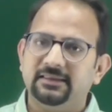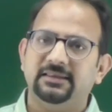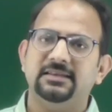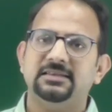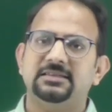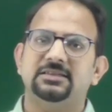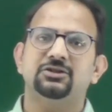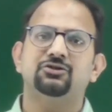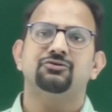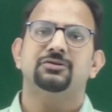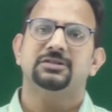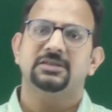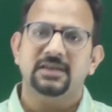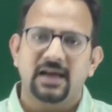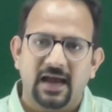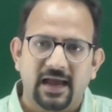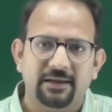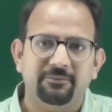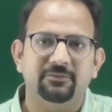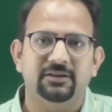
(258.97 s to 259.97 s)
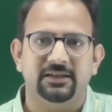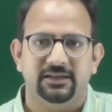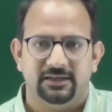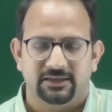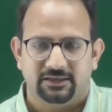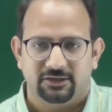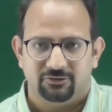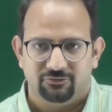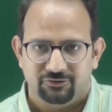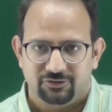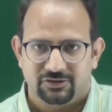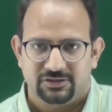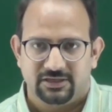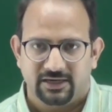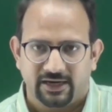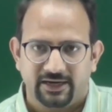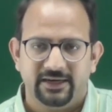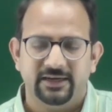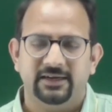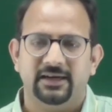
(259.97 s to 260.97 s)
this situation I am the accused,
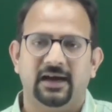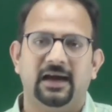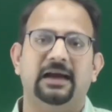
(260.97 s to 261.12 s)
right?